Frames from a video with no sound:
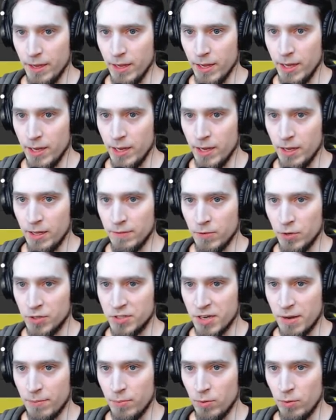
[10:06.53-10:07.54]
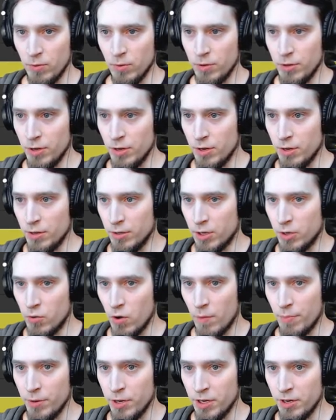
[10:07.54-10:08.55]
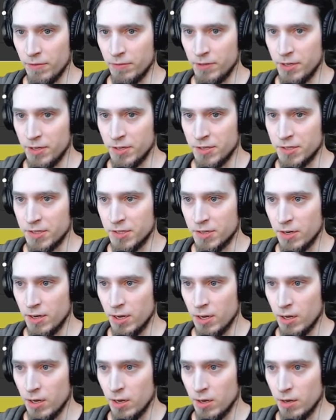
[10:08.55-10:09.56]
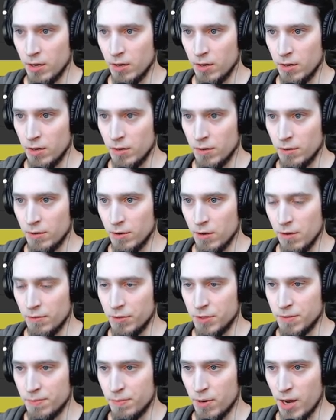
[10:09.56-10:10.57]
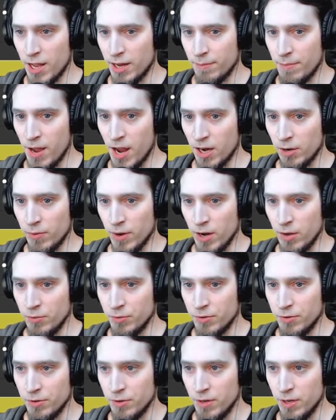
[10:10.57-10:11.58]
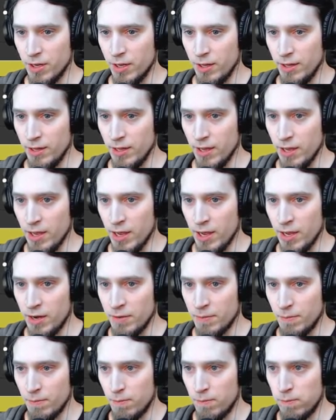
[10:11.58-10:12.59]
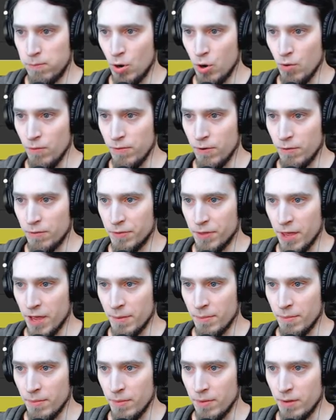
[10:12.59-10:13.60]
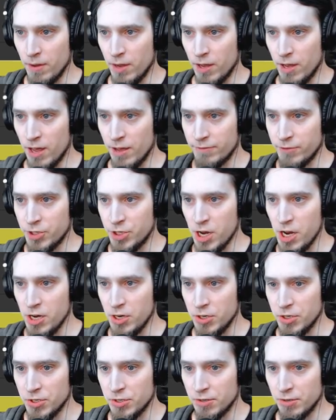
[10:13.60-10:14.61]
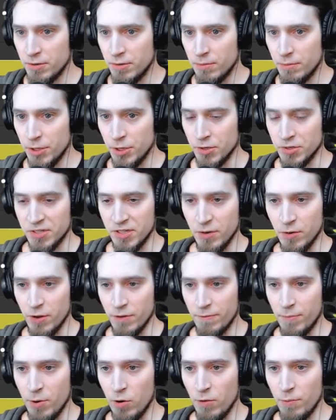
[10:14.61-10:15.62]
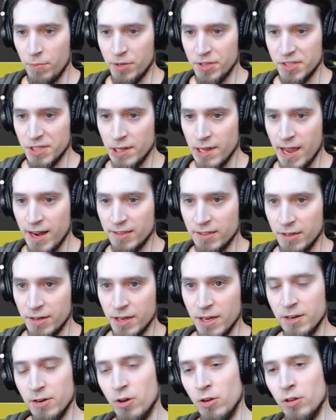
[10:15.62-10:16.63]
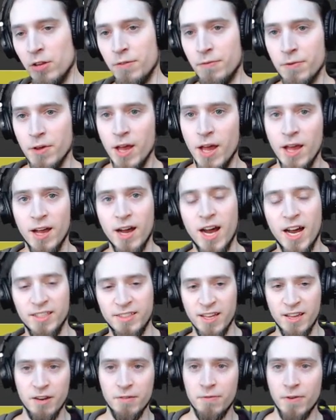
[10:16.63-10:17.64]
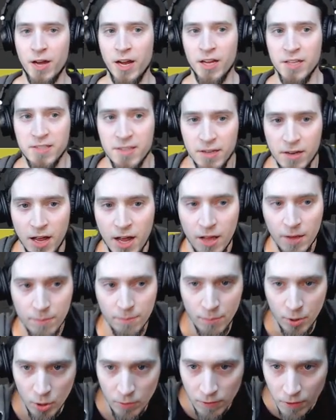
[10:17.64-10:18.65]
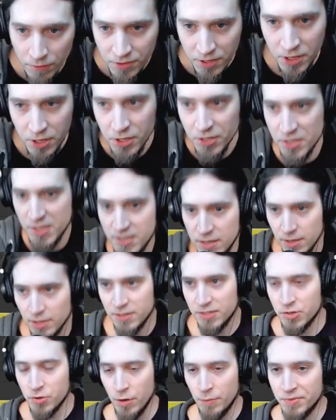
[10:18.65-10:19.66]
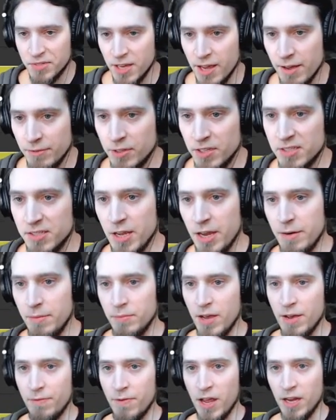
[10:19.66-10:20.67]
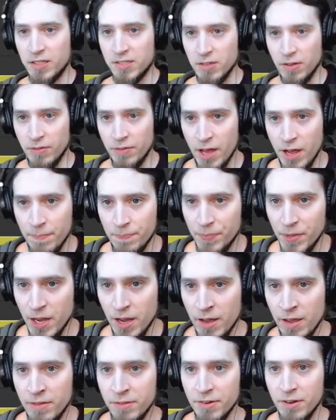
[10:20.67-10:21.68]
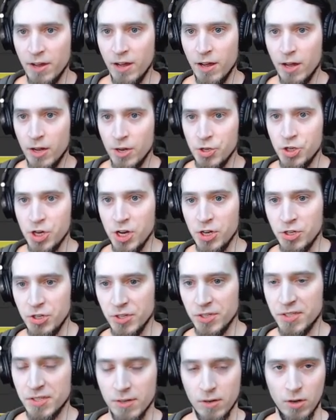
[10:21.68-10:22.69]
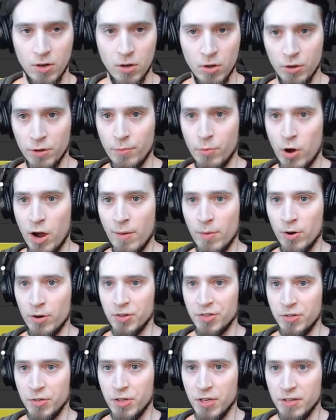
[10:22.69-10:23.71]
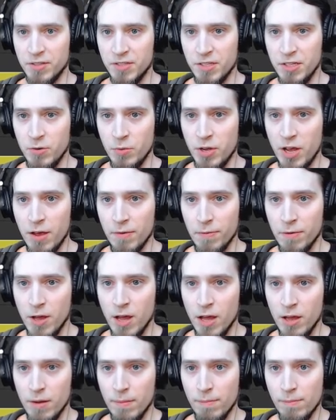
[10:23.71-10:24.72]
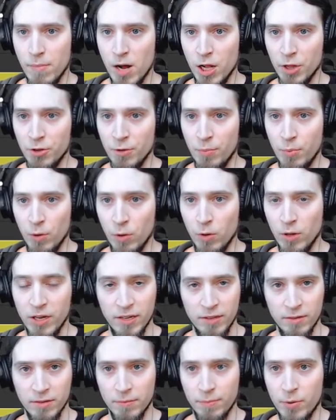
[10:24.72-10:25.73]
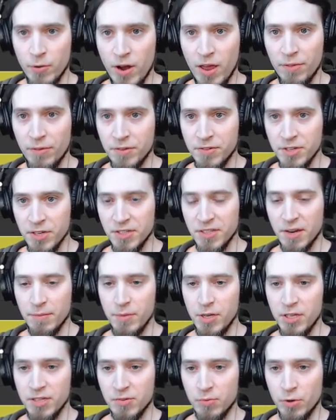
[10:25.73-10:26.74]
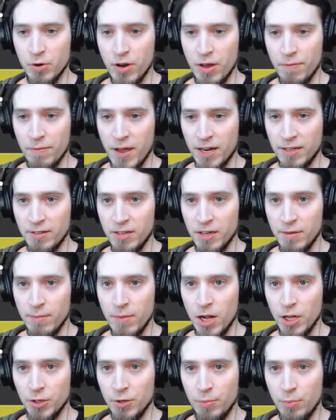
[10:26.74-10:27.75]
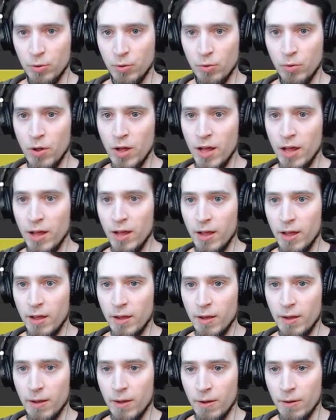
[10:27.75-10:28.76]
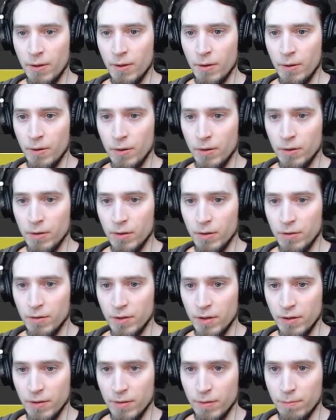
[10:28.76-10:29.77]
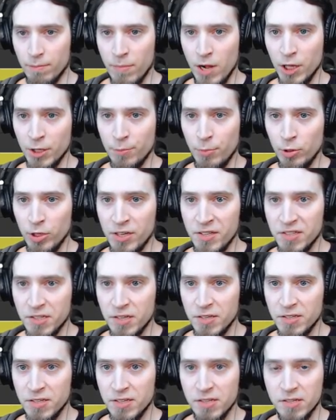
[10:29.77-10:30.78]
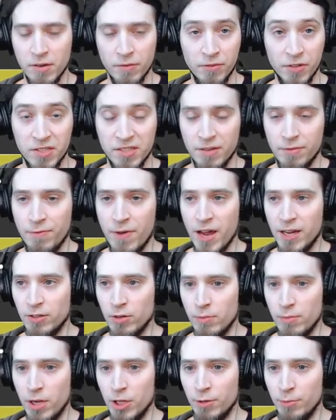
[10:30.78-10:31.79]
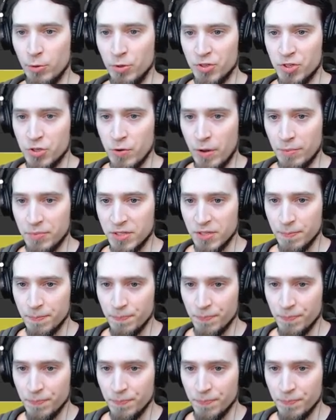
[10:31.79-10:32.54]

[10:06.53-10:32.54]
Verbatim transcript: And for example, the cropping of this of this black background and both of them have changed because they have both been selected and Olive identifies that both of these strips have the same effects on them and changes all the parameters. You can see we have multiple in parentheses. That means we're affecting multiple uh, multiple instances of this effect on multiple strips.